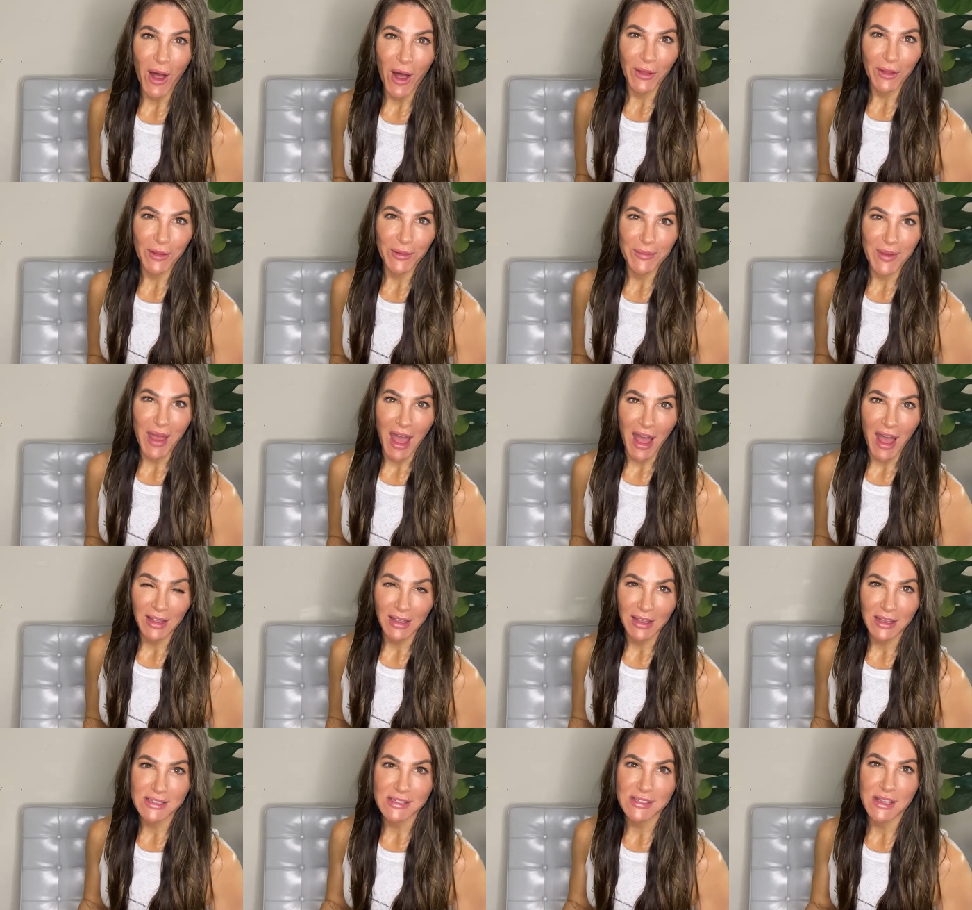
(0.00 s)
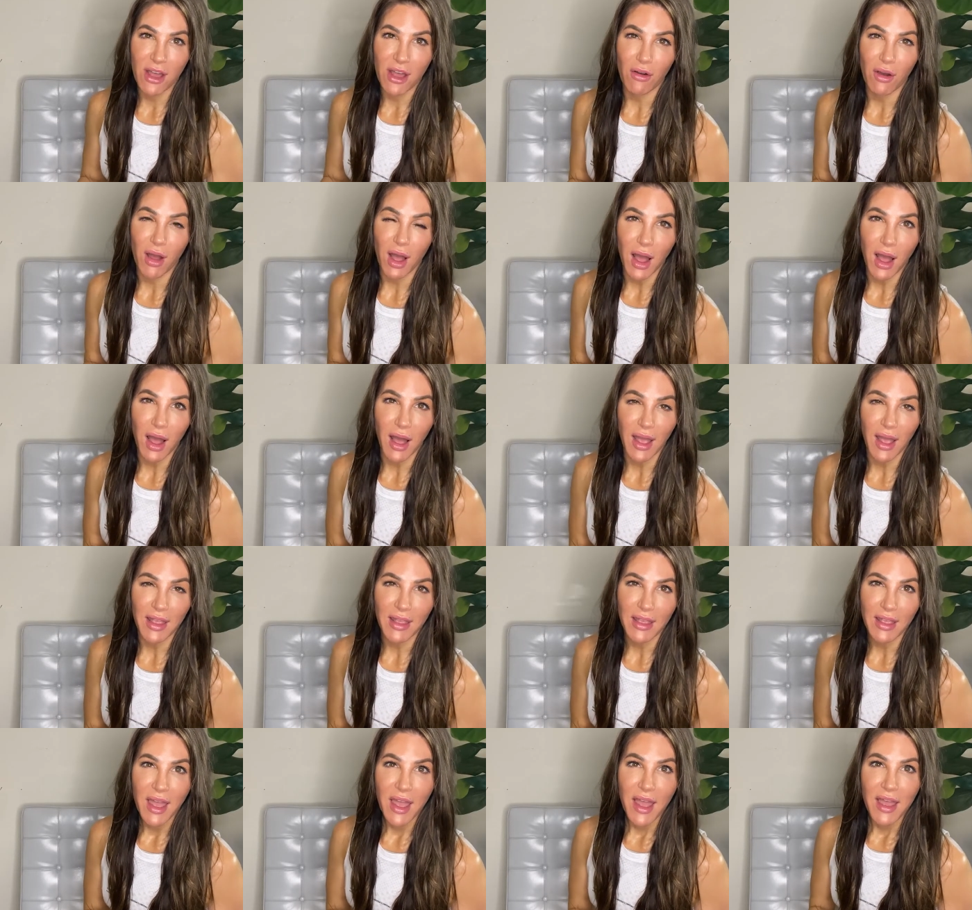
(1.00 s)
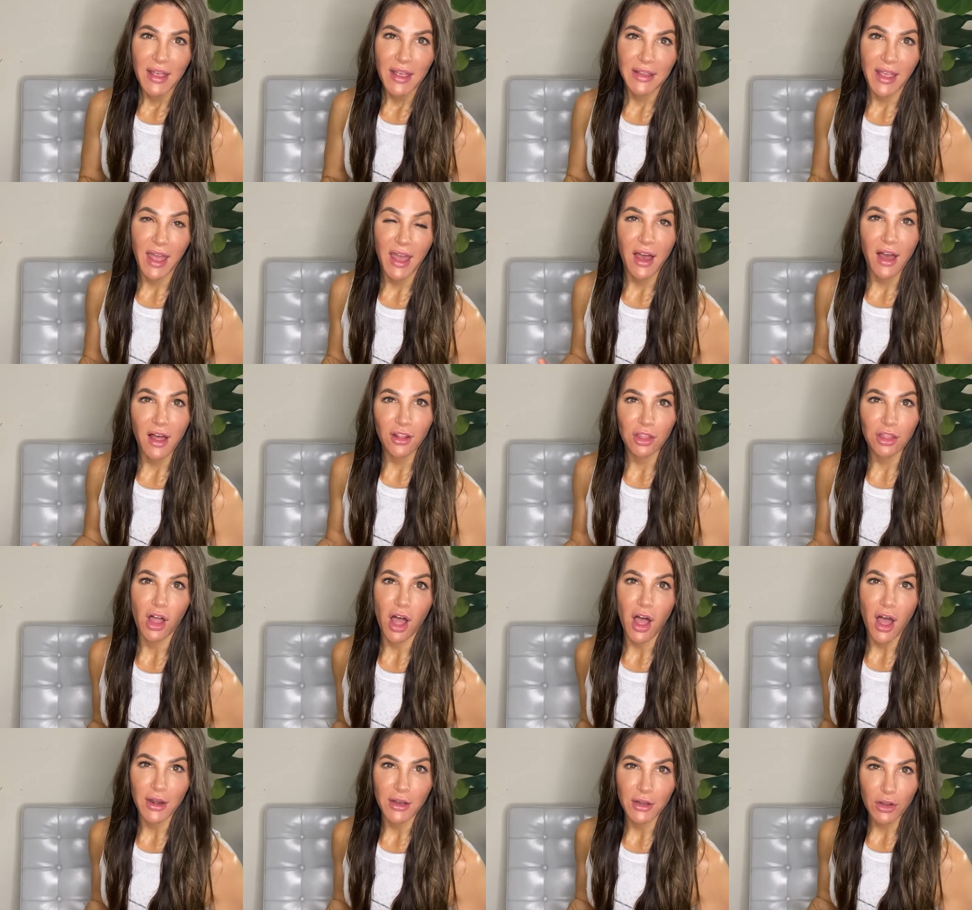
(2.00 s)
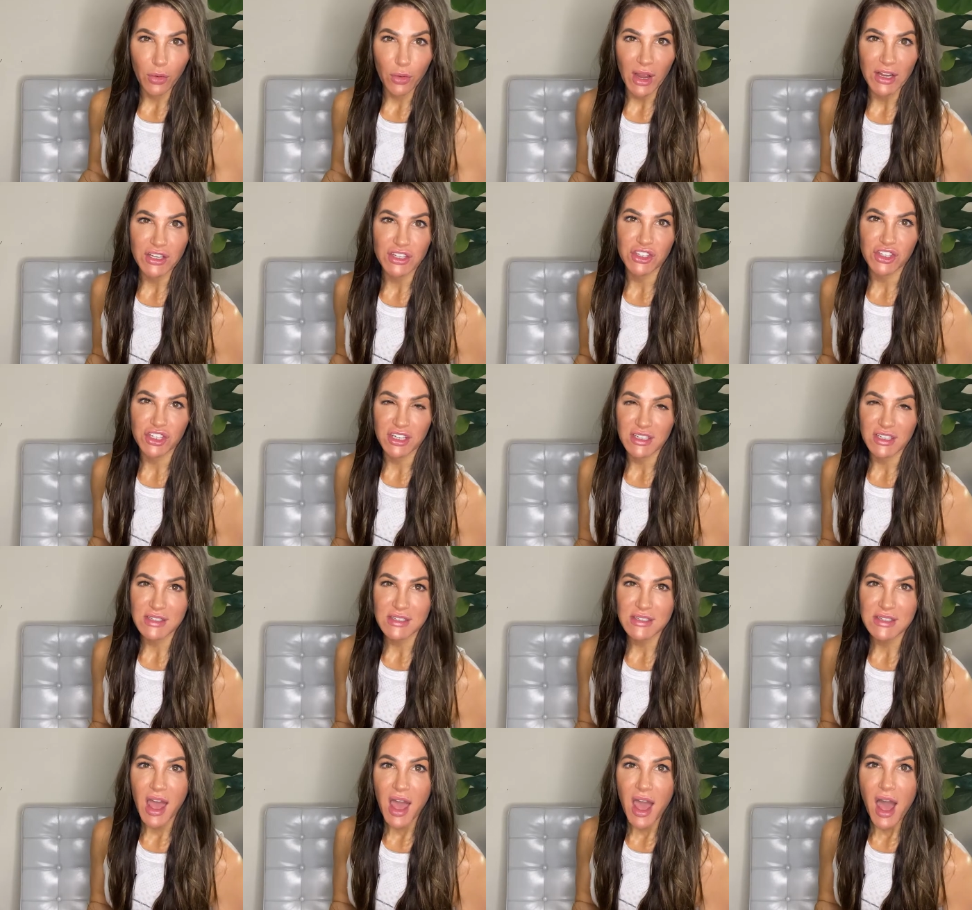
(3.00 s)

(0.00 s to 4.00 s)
welcome back. So I get a lot of questions